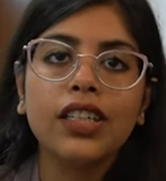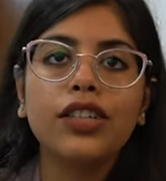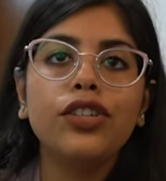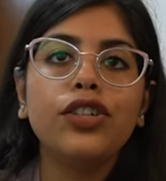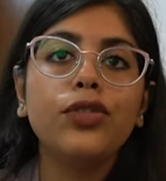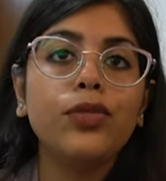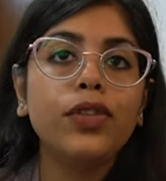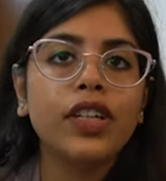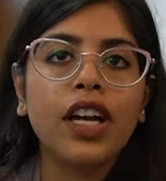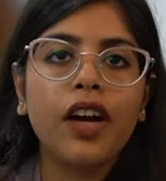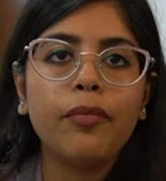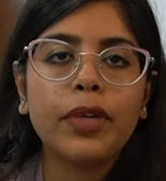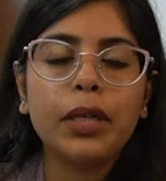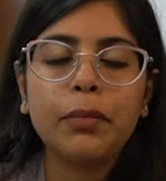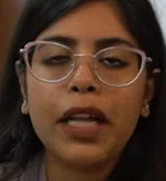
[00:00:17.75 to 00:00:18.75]
The Union
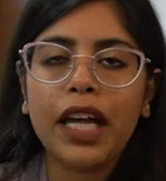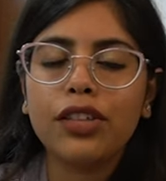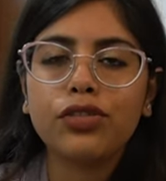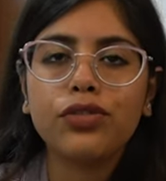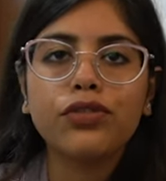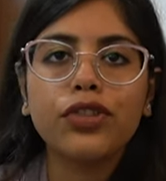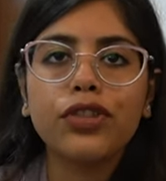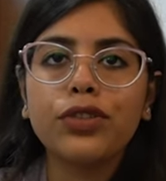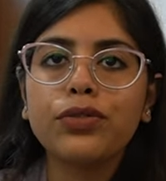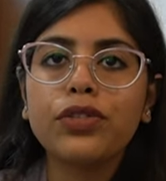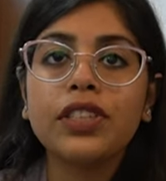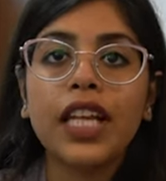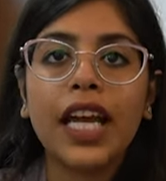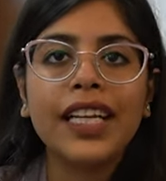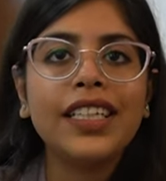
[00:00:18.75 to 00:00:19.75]
Government plans to
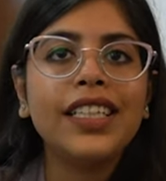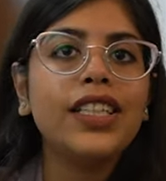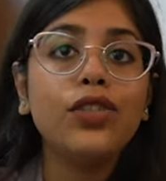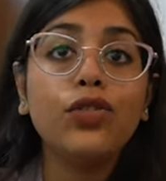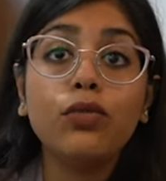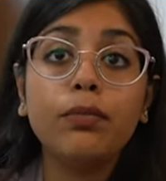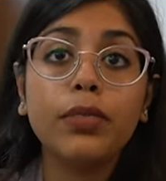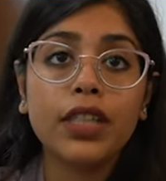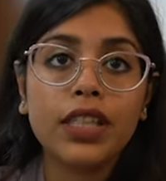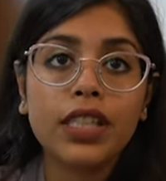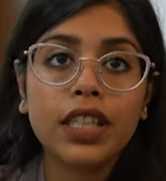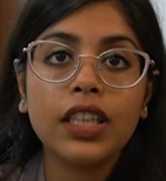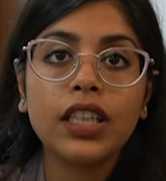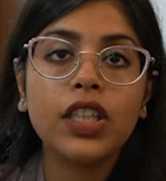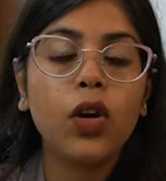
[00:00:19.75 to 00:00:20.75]
introduce 19 new
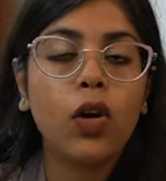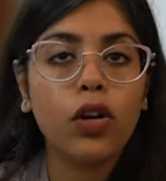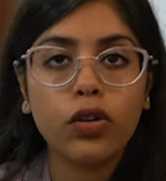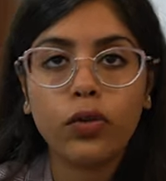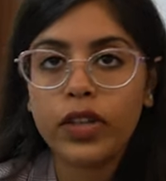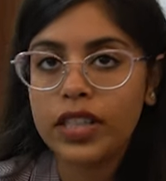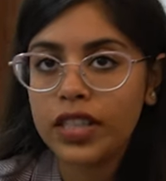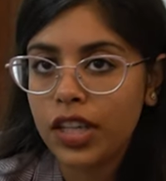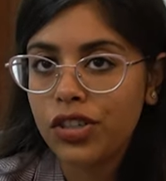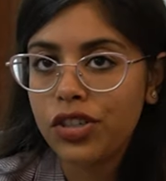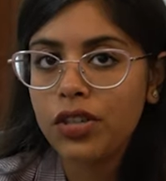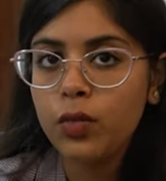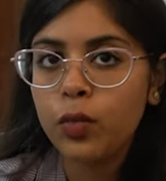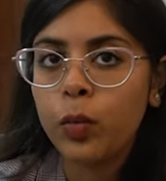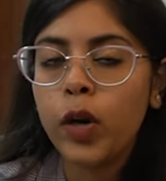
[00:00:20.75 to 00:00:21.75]
bills in the ongoing
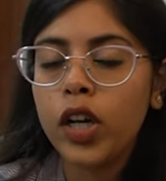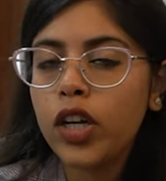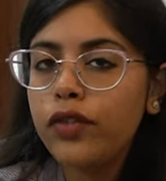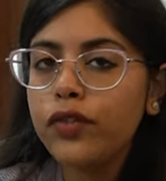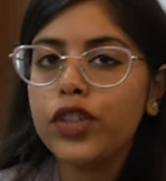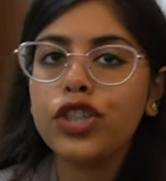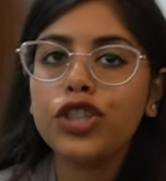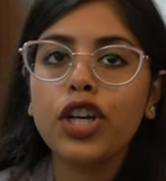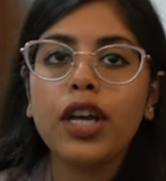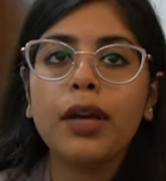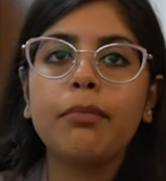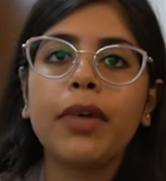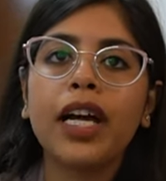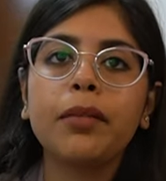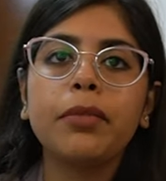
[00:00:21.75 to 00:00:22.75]
session, one of which
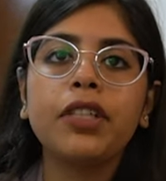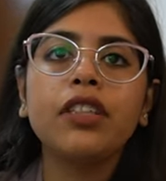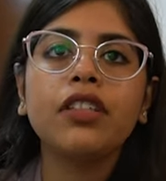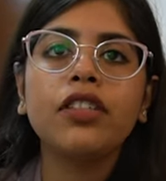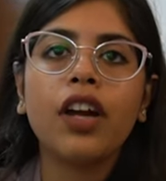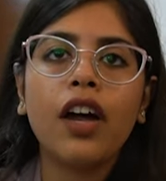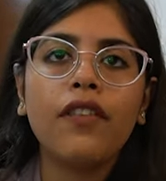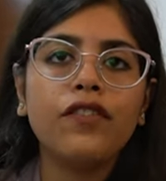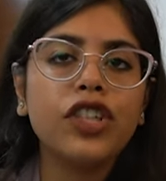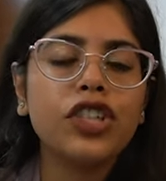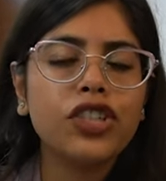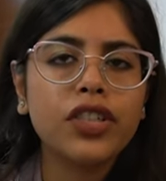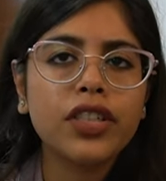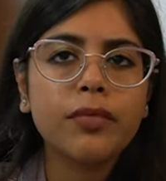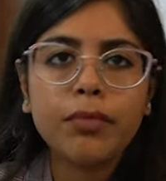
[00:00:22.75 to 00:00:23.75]
might be the draft
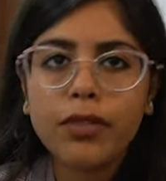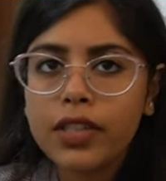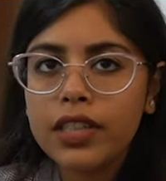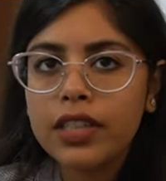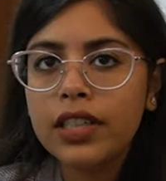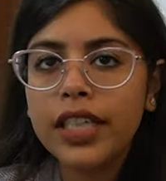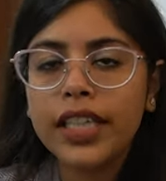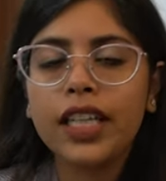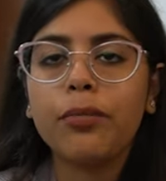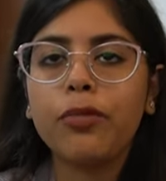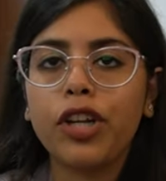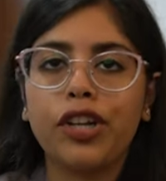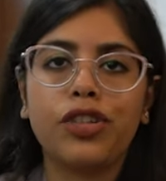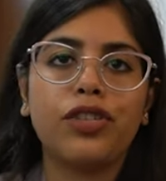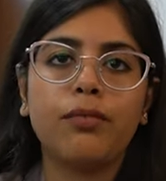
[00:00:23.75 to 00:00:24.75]
Digital Personal Data
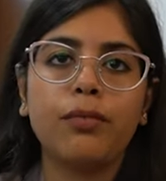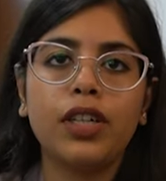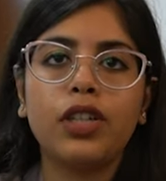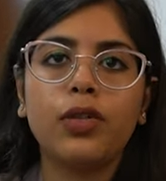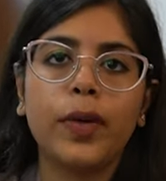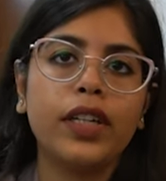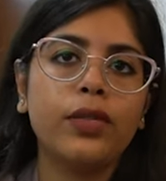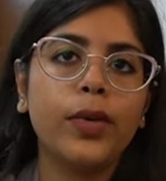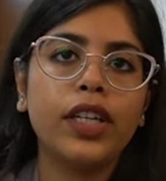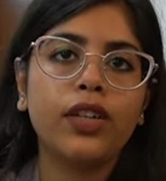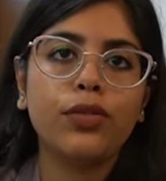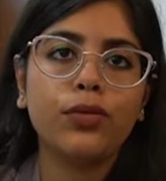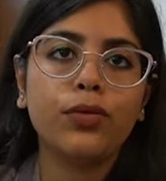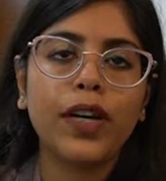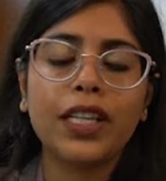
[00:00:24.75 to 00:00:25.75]
Protection Bill
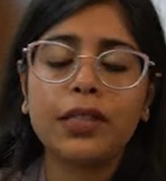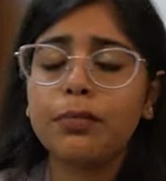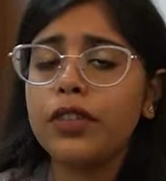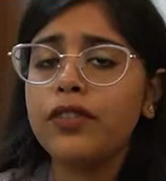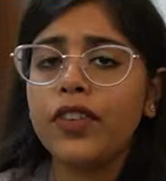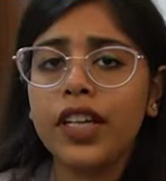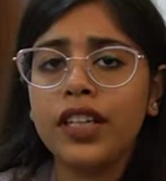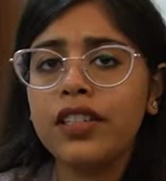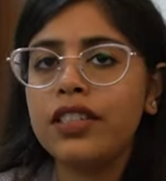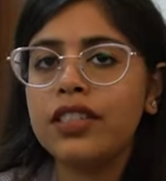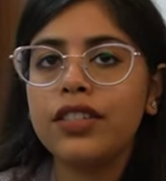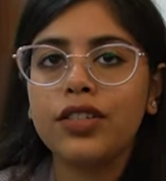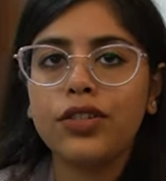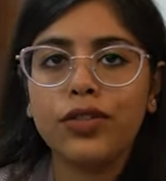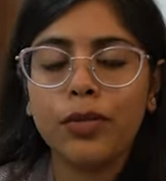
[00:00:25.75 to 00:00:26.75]
2022, as per very
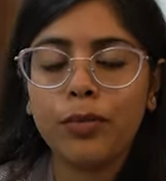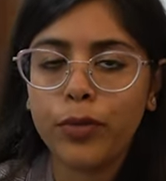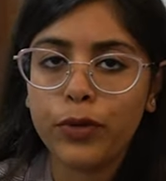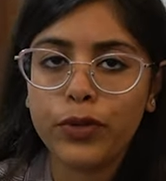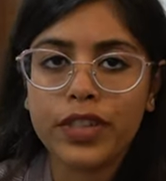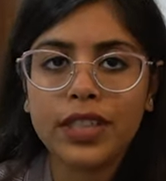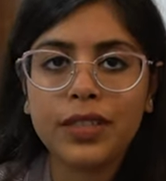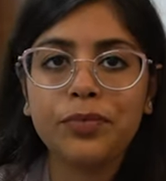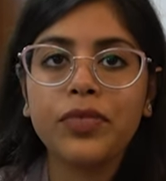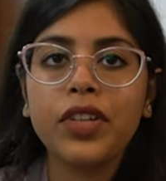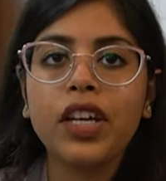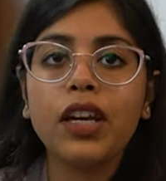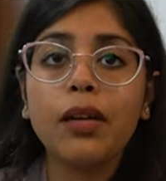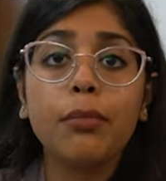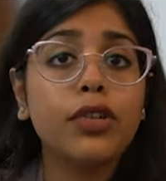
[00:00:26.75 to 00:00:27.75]
recent reports.
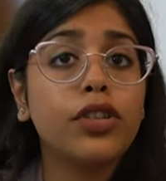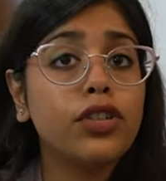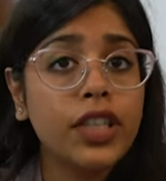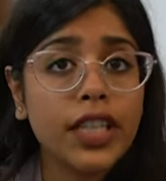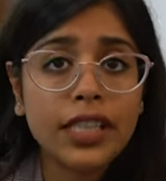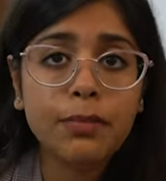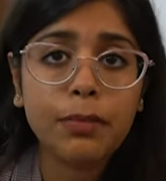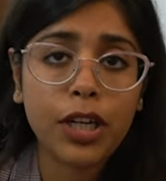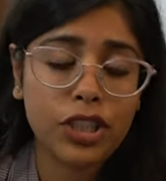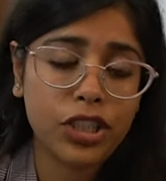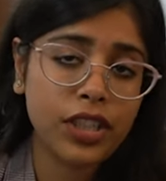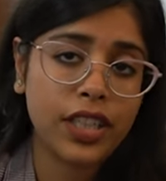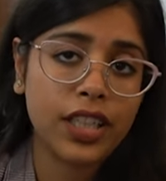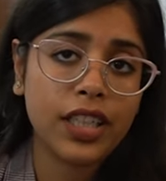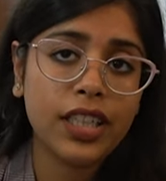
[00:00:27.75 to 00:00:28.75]
But today is
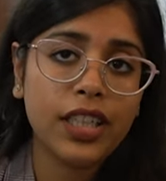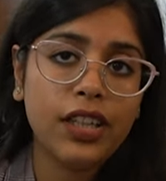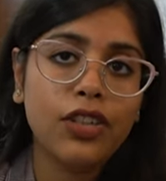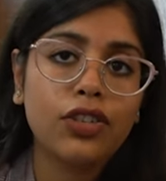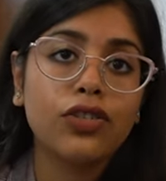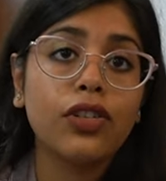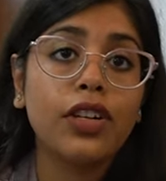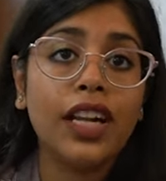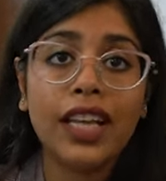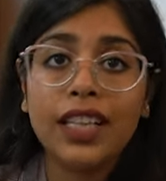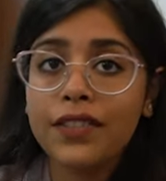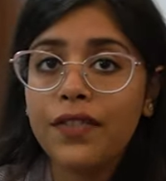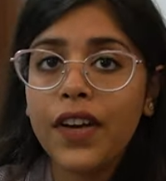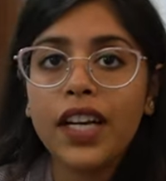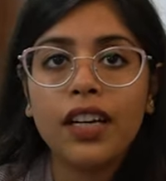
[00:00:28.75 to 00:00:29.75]
Budget Day, so
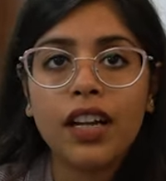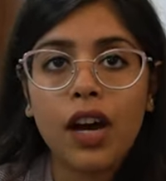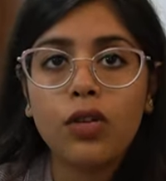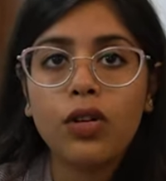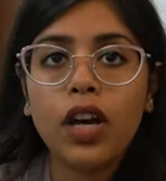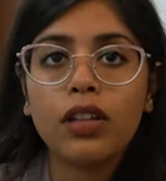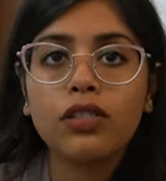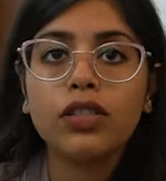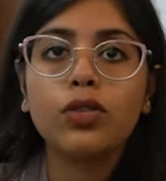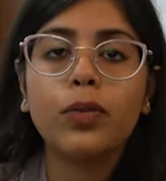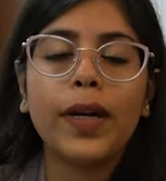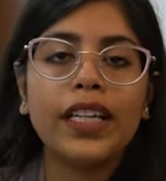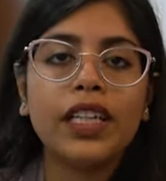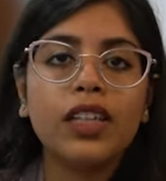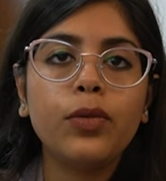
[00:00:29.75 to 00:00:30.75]
let's find out how the
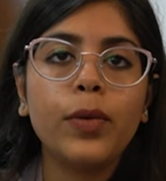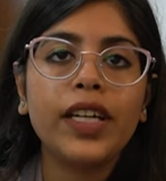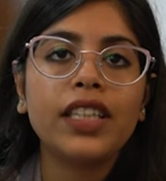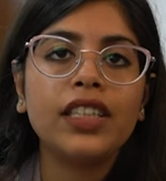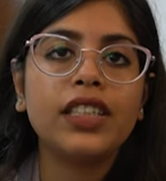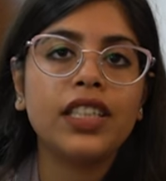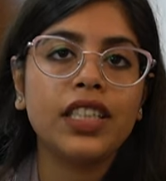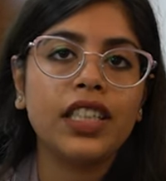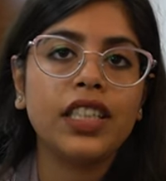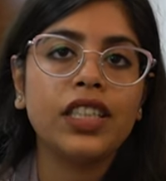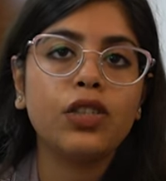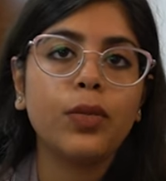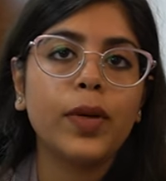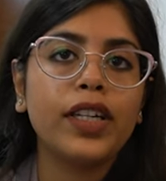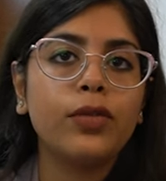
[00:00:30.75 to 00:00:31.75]

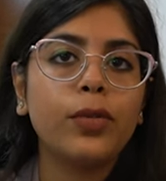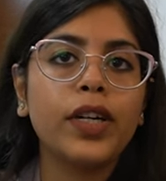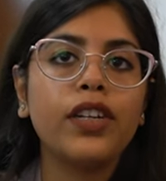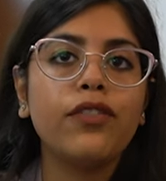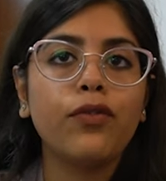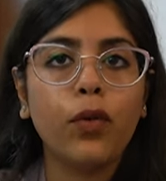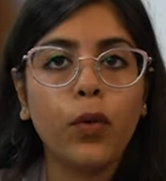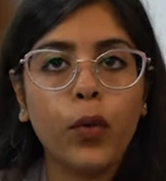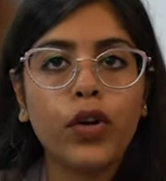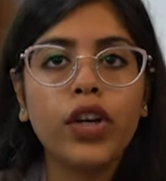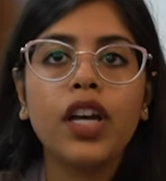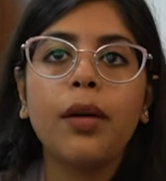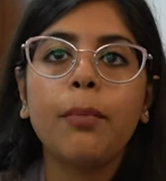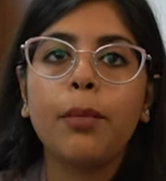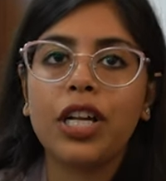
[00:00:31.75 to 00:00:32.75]

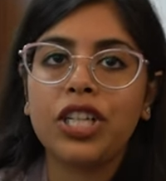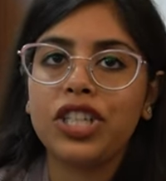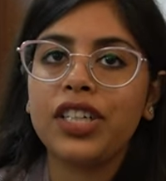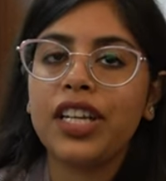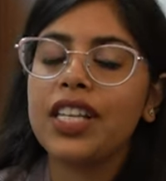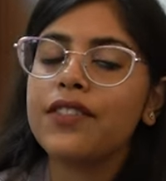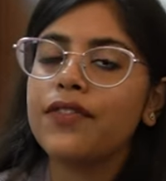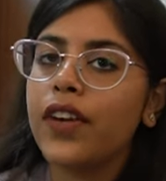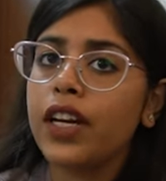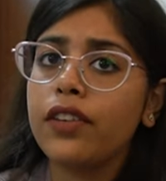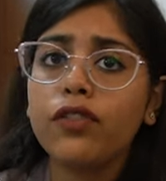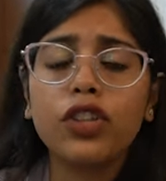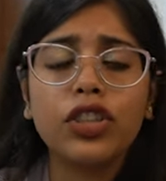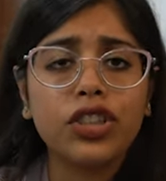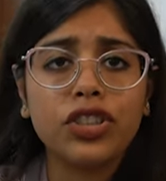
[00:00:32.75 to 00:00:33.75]
2023-2024 budget has
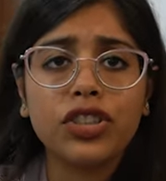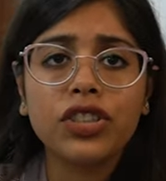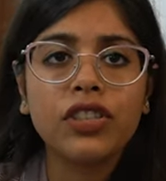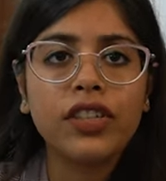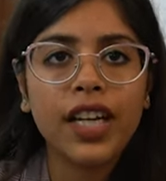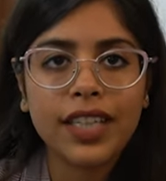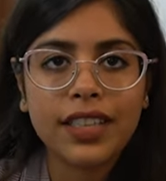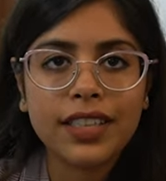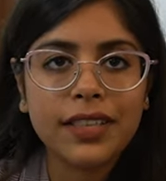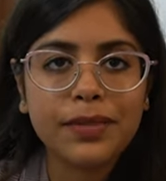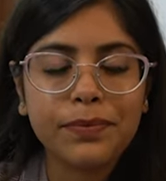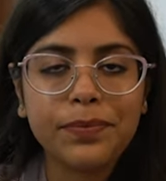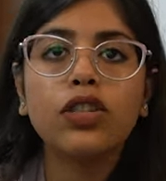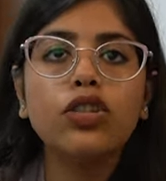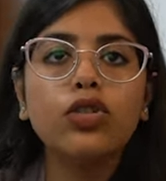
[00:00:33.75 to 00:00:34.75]
fared for digital rights.
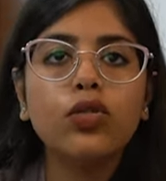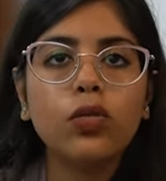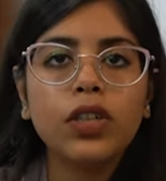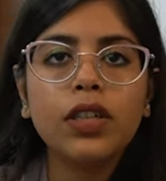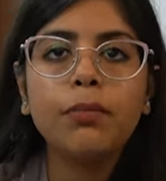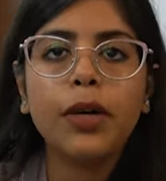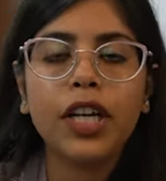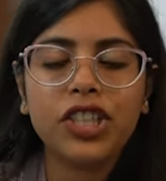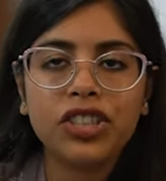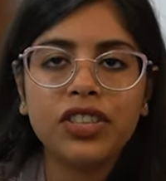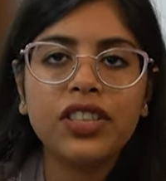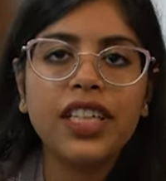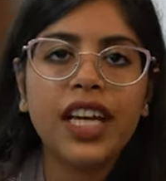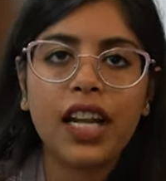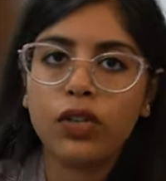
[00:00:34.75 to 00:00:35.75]
The total
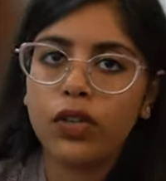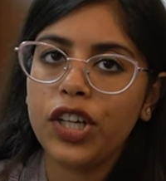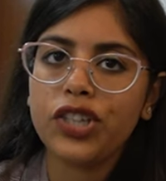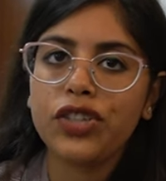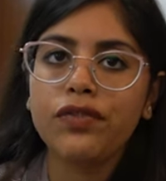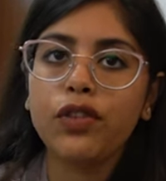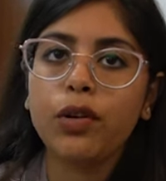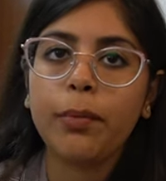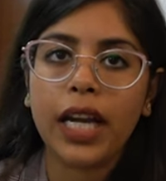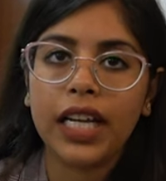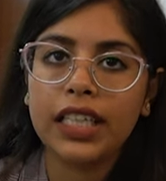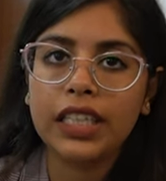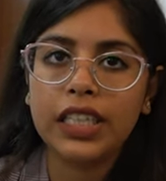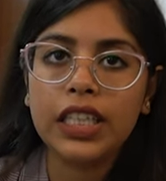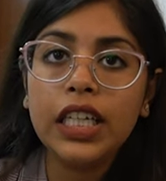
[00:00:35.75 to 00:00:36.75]
budgetary allocation for
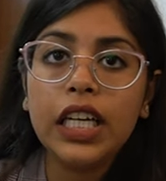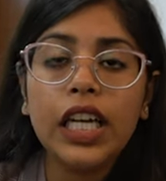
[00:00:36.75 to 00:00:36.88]
MeitY